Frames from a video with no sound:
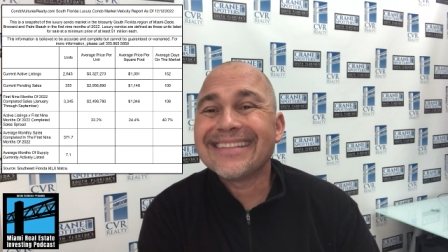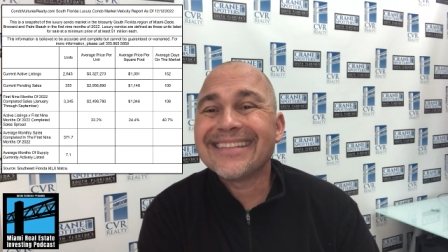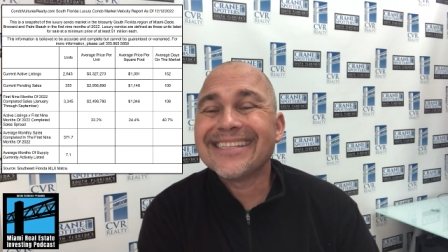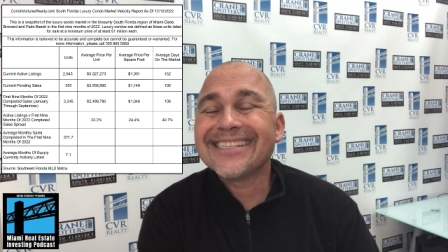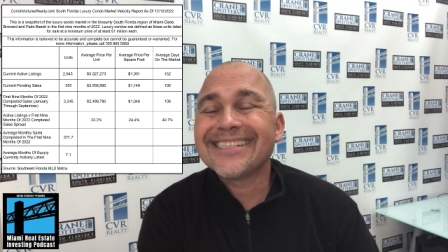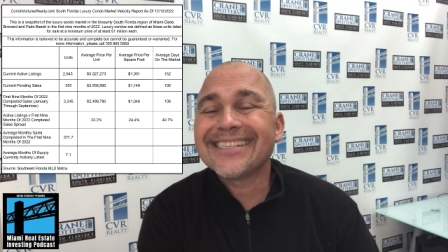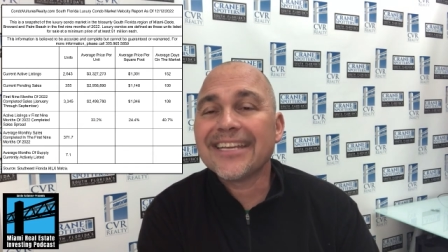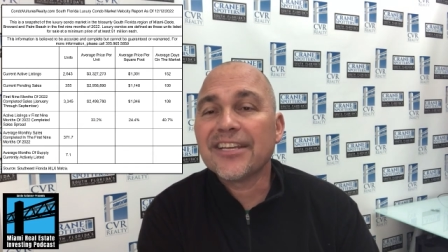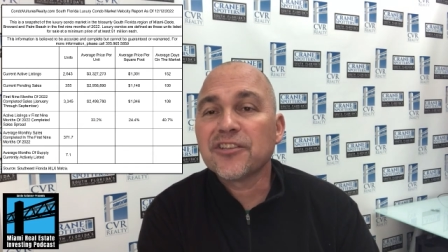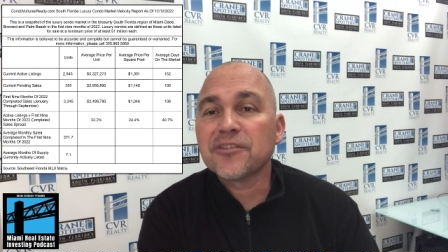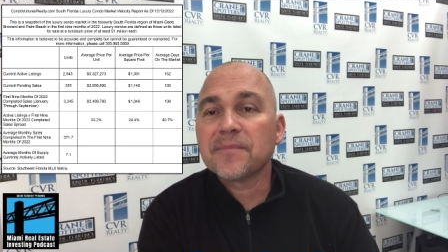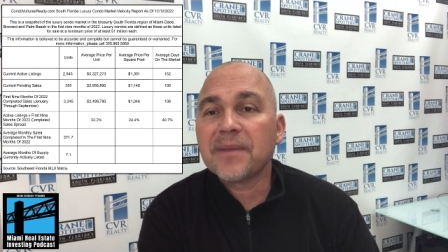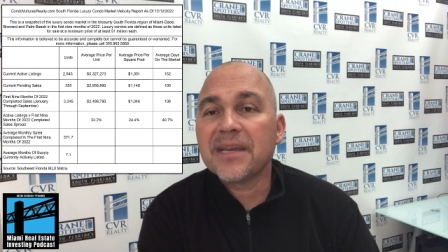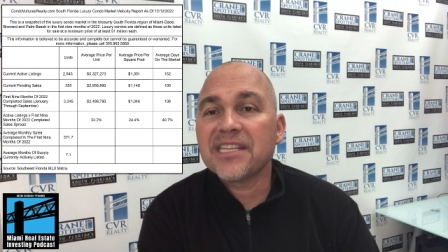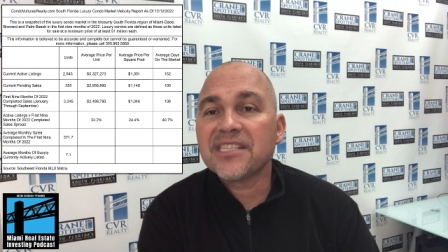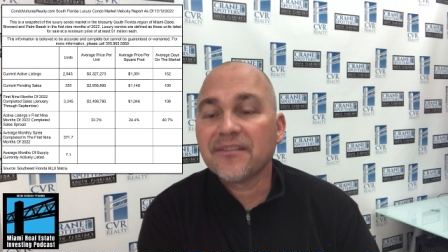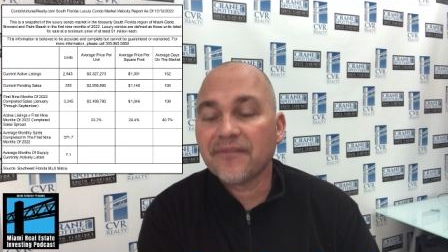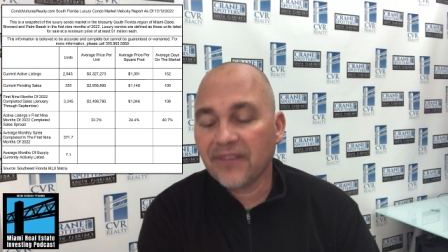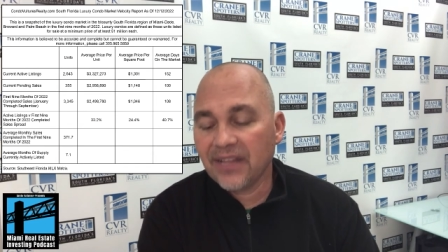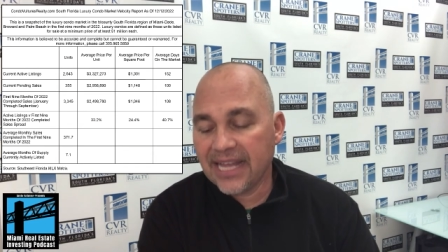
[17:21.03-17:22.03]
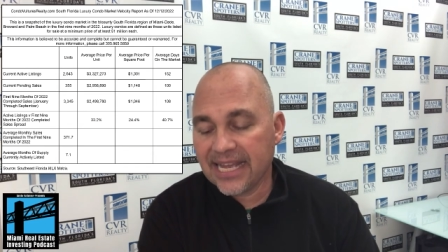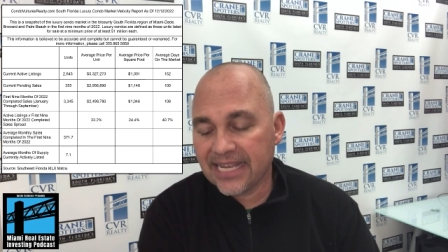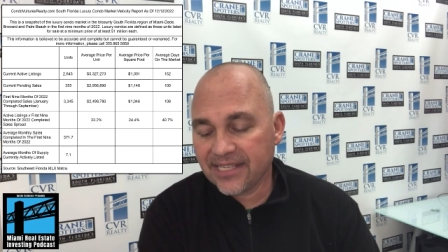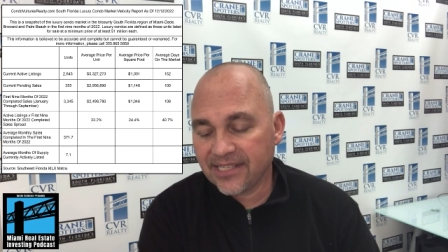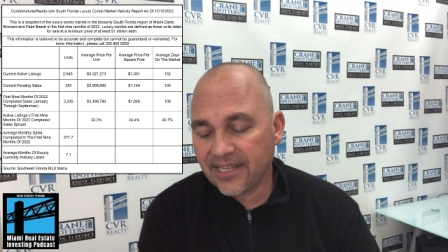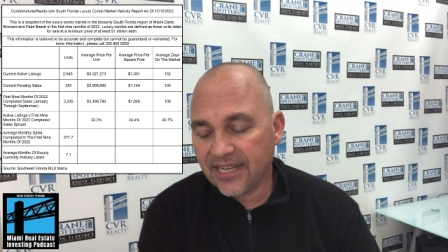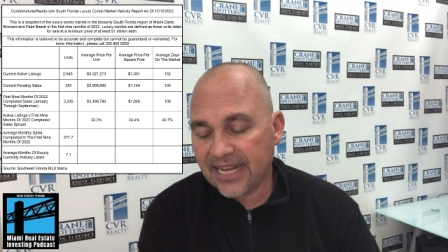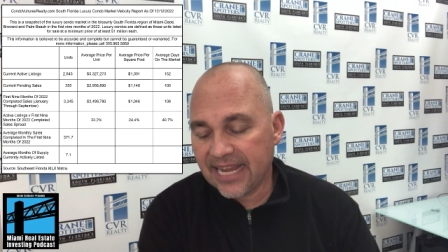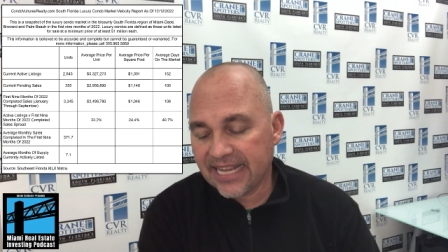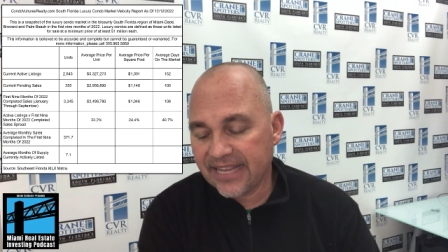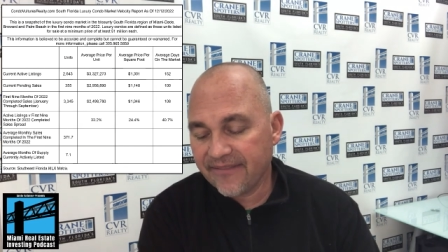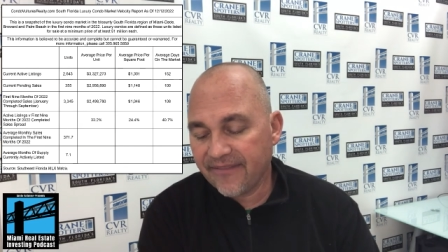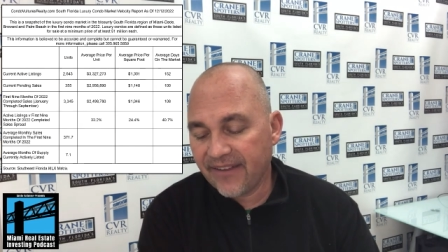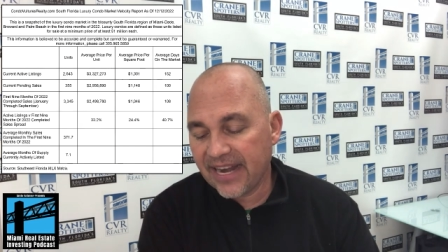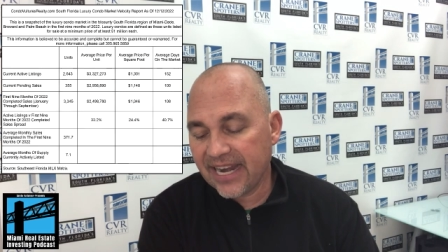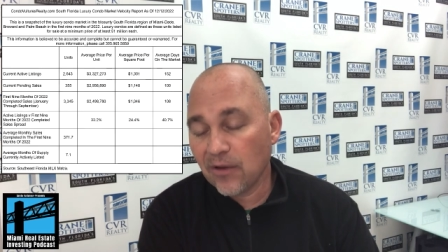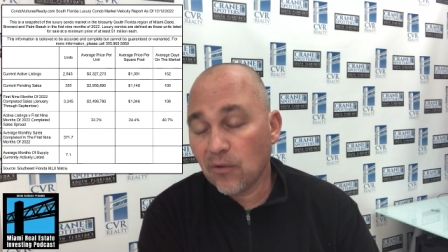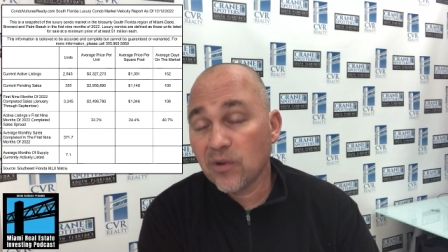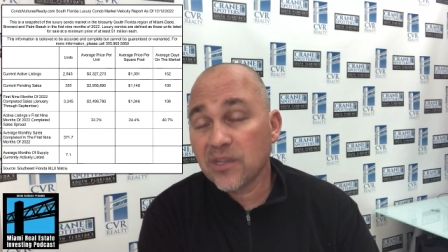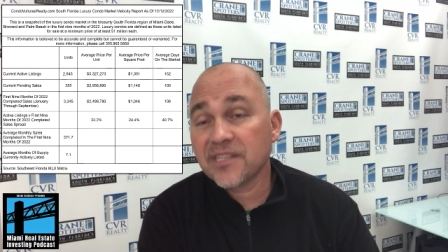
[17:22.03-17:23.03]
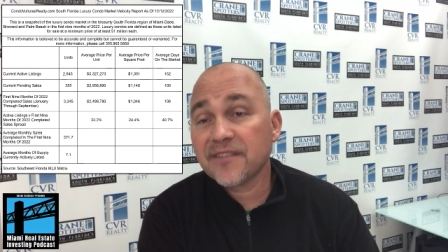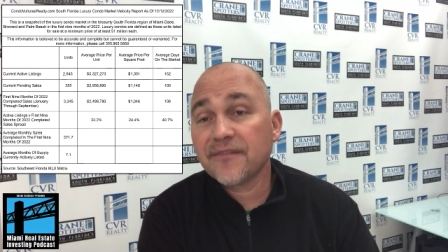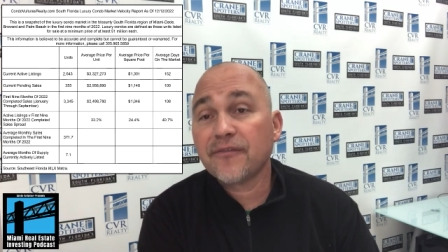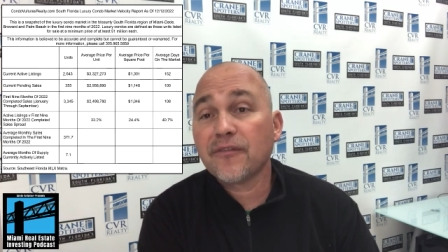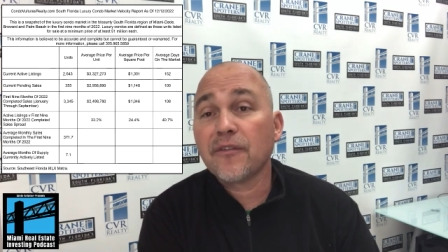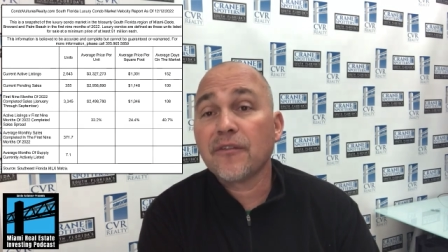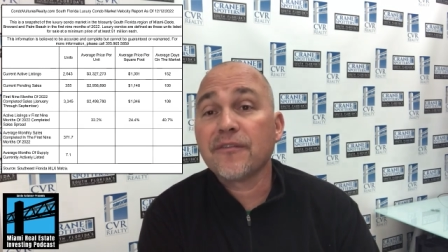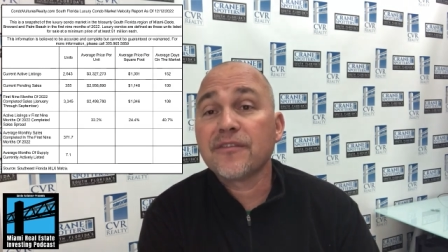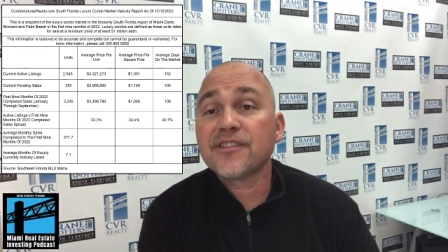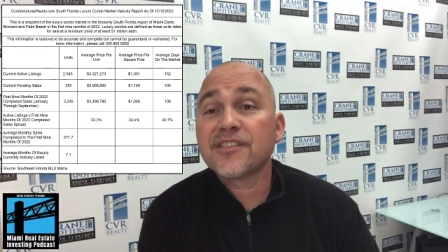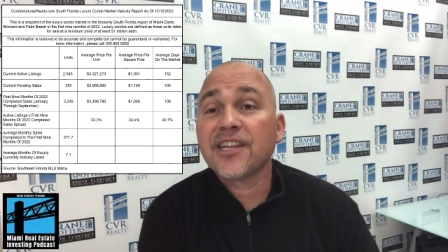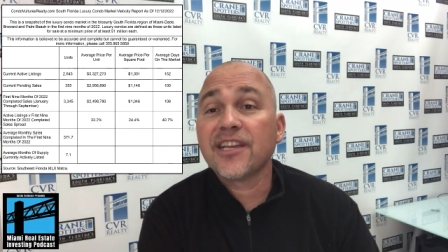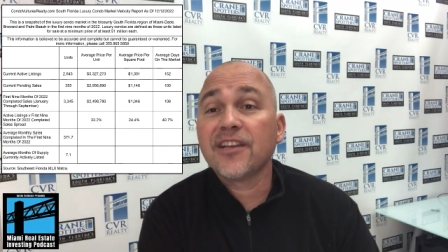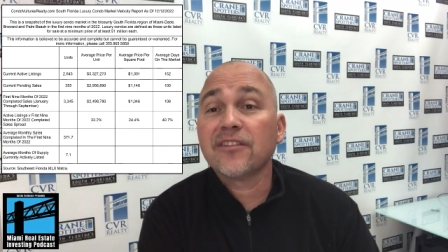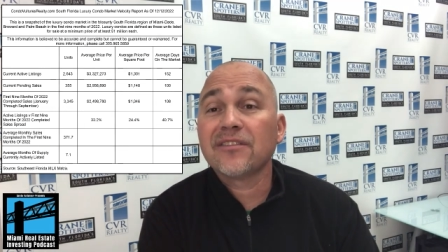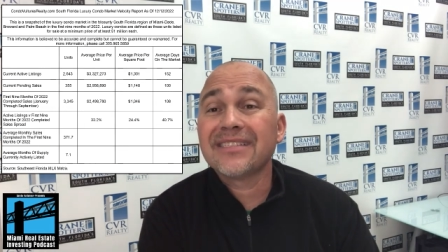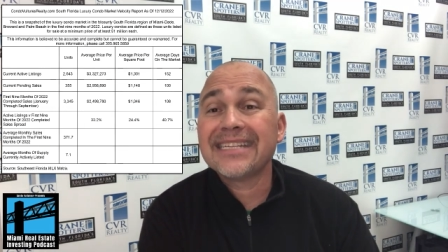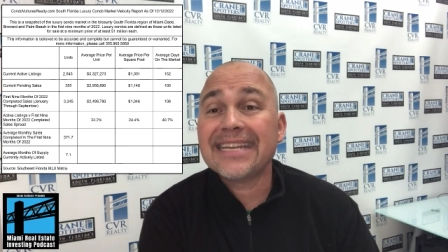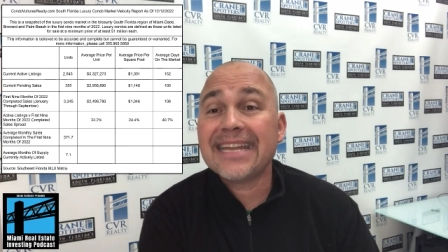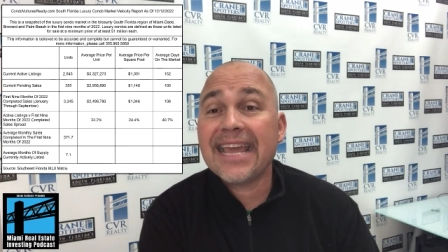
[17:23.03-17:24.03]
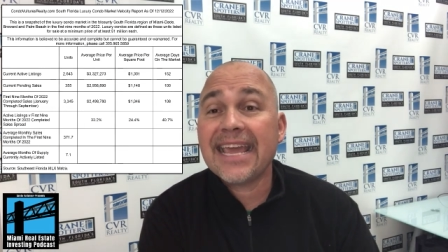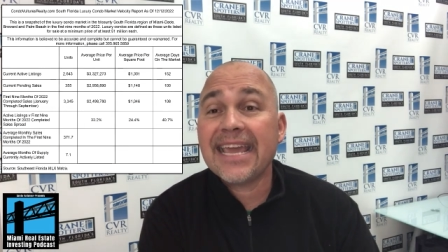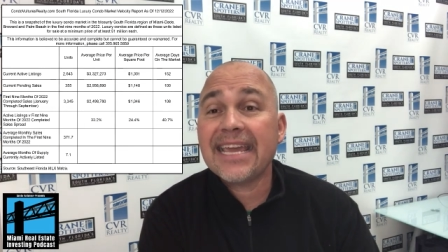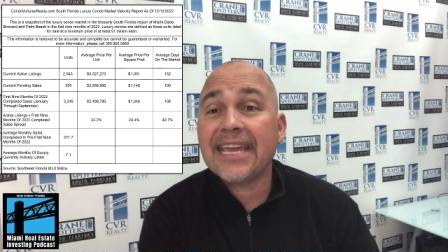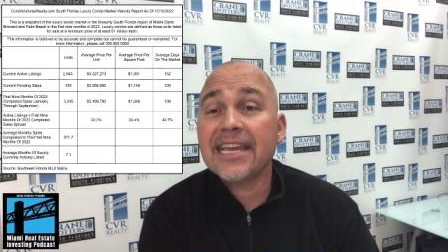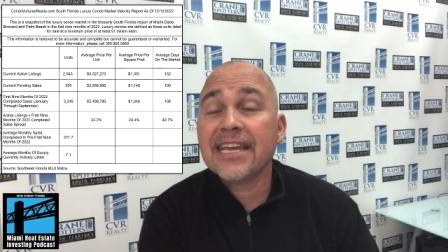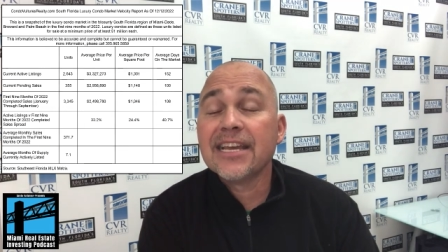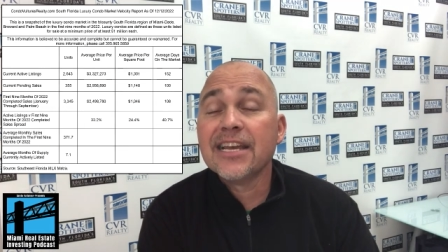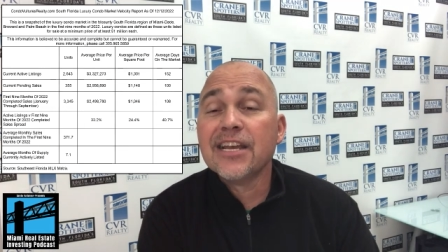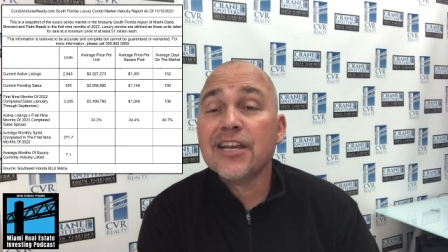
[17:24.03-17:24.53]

sales pace of velocity, I divided it once for sale today,